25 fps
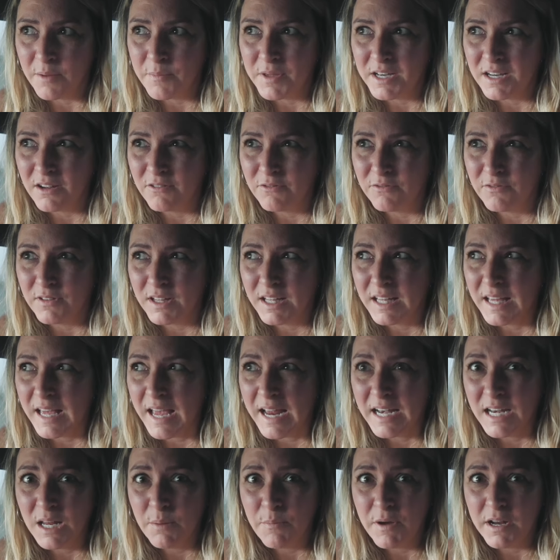I mean, if
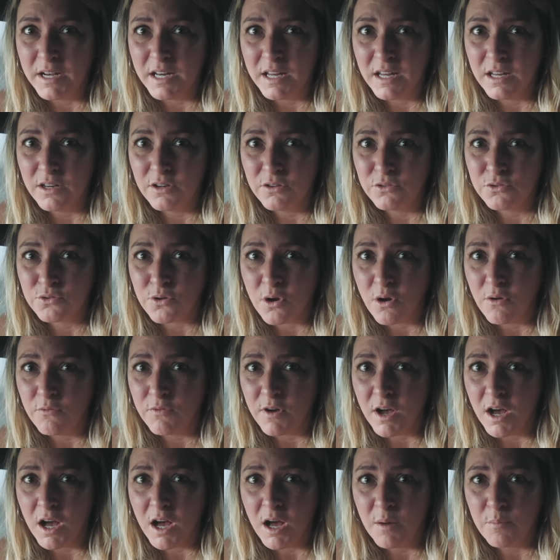anybody drove
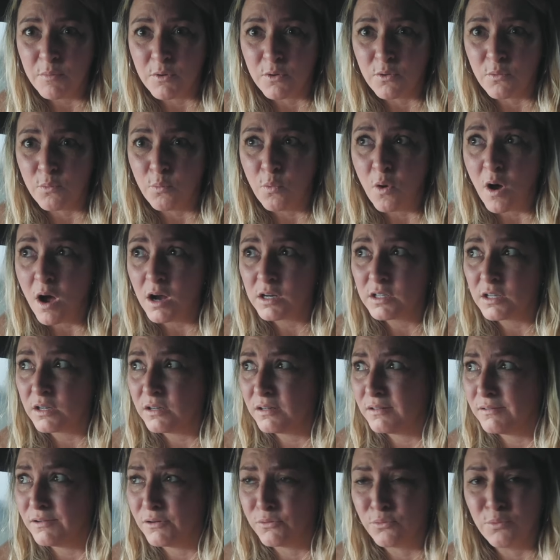up or walked
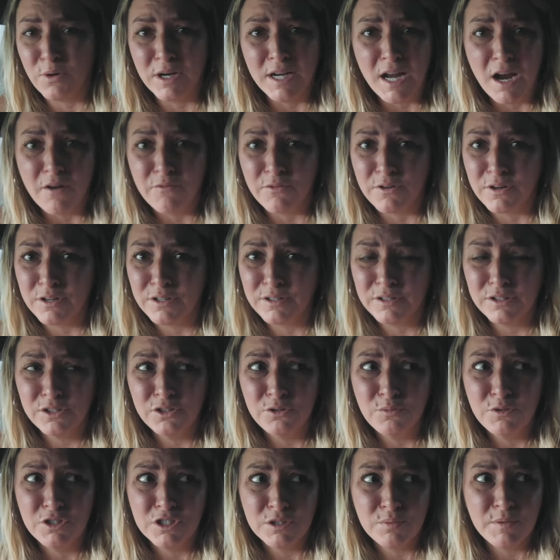or whatever,
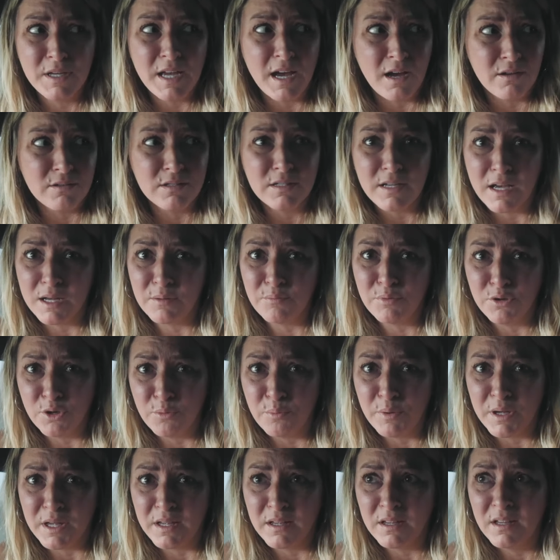you'd just be outside
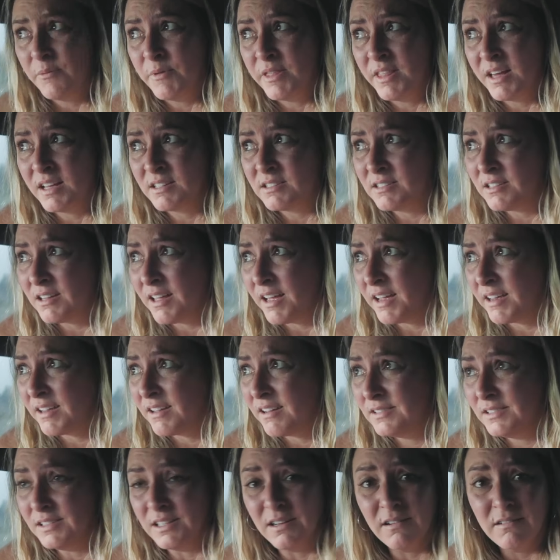pooping. I mean, that's like,
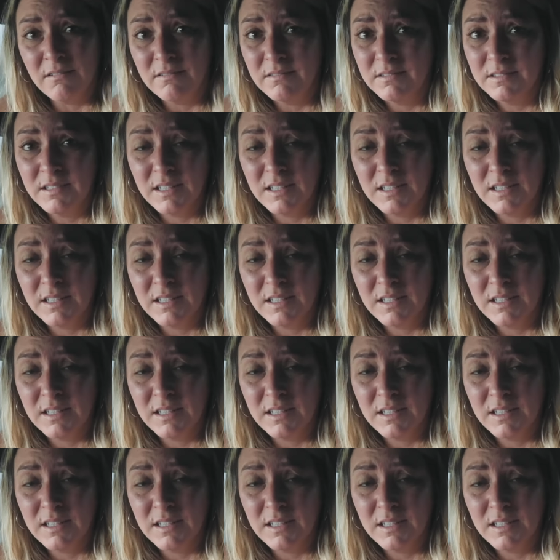no,